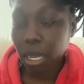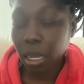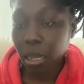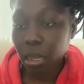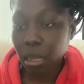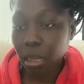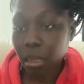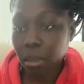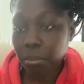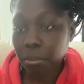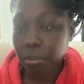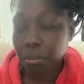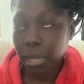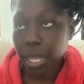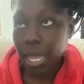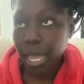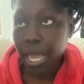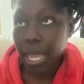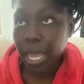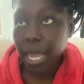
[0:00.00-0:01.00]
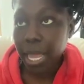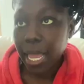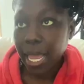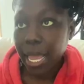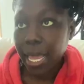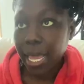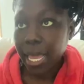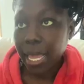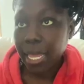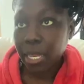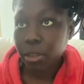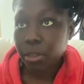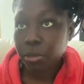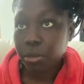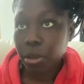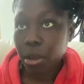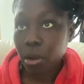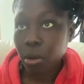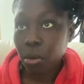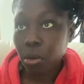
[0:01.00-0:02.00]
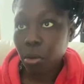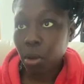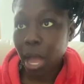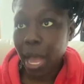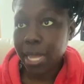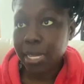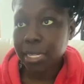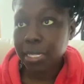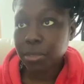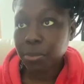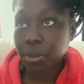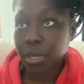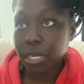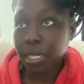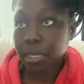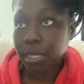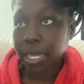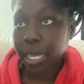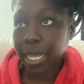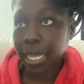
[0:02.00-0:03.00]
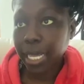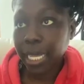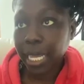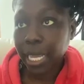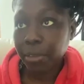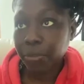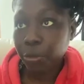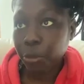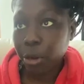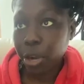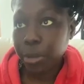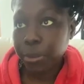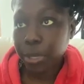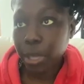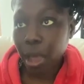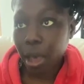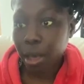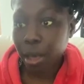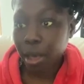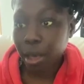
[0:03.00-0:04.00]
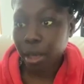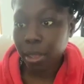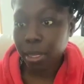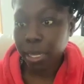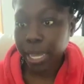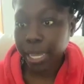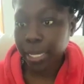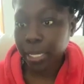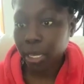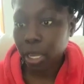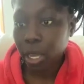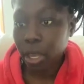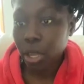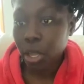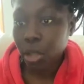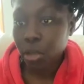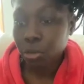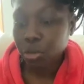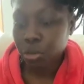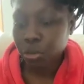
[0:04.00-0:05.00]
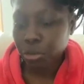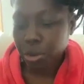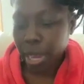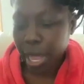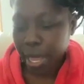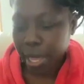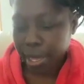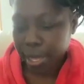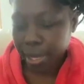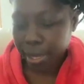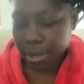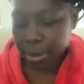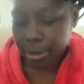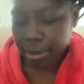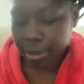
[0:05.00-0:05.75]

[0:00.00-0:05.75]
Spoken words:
And you know, I just want to like inform y'all, like, do not,